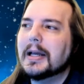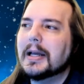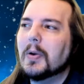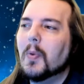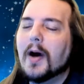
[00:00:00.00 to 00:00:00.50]

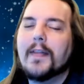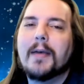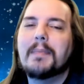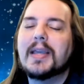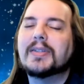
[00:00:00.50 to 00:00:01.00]
while
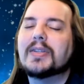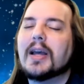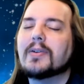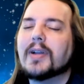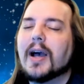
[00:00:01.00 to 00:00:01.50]
that may
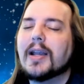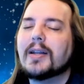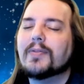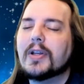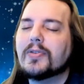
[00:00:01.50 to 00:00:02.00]
sound kind
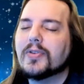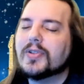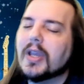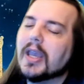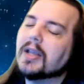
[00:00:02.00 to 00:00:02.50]
of
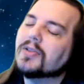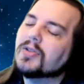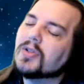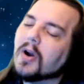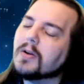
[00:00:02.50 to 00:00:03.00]
interesting, it
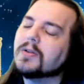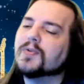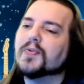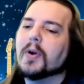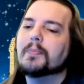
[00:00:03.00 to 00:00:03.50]
starts
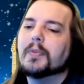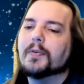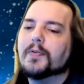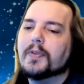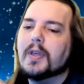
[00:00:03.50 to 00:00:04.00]
from
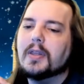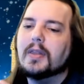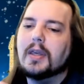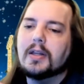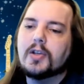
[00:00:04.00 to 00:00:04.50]

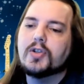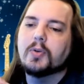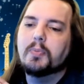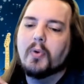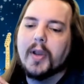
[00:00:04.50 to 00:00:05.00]
the initial
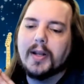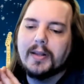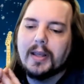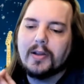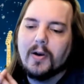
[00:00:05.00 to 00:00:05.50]
point
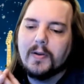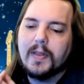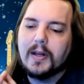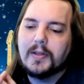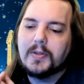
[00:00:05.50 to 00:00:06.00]
that Garth
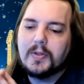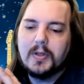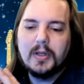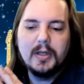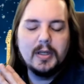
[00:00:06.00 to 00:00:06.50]
Ennis
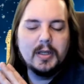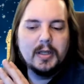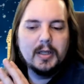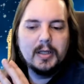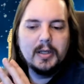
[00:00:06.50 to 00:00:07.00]

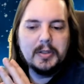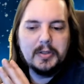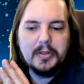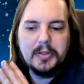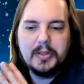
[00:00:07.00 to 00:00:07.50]

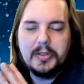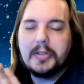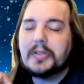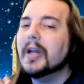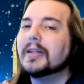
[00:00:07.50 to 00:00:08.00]

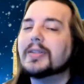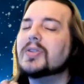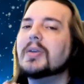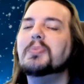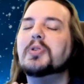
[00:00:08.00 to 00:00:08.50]
does not
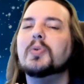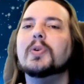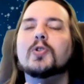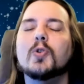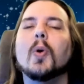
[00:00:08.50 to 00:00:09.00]
seem to
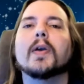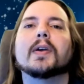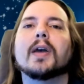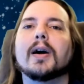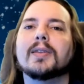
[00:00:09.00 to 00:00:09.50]
enjoy the
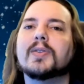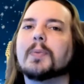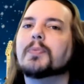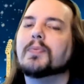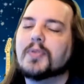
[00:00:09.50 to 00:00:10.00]

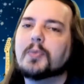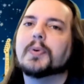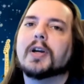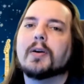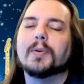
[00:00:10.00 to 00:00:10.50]
concept of
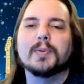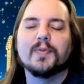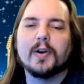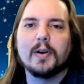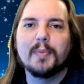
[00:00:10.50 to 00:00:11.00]
superheroes
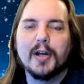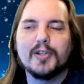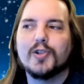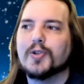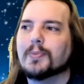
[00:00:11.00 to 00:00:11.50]
very much.